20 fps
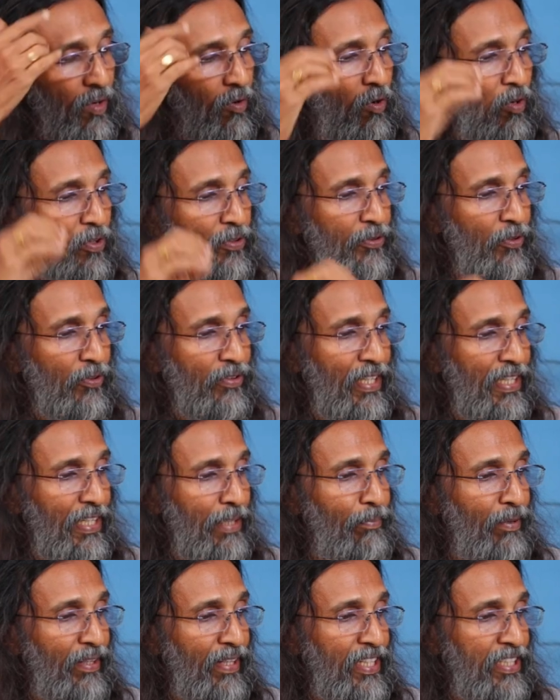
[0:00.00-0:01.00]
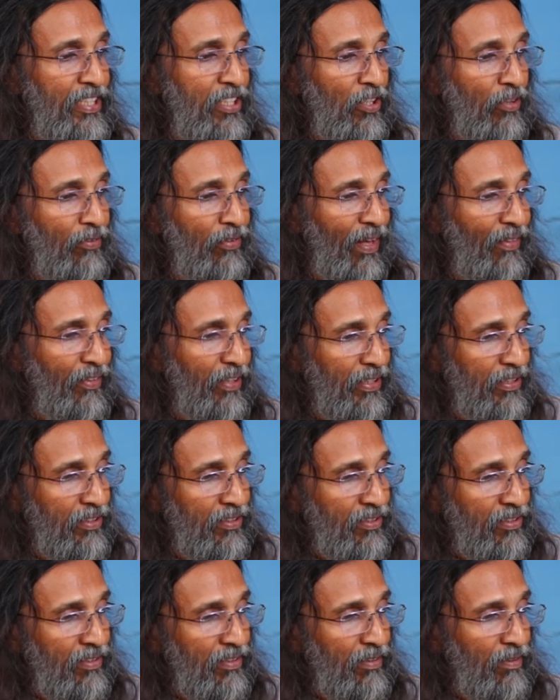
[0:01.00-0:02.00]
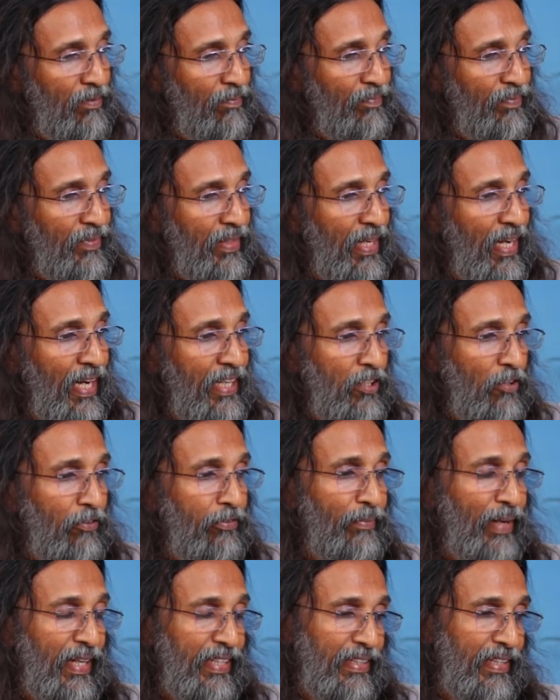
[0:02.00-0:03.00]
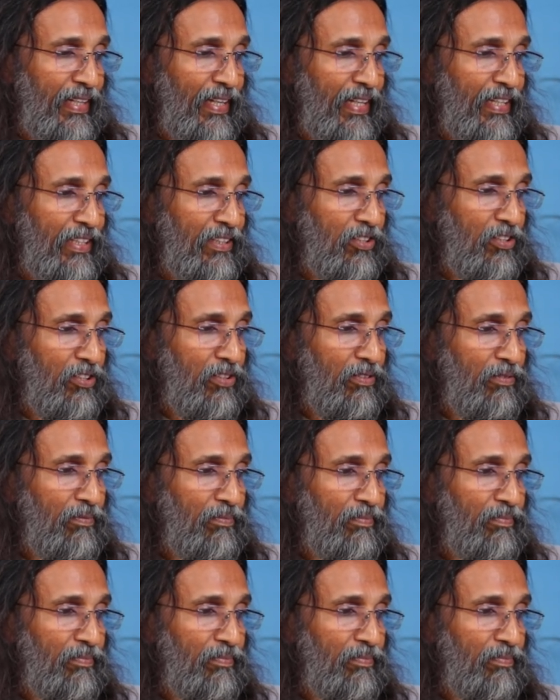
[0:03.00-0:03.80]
also the liberation of others and of mankind.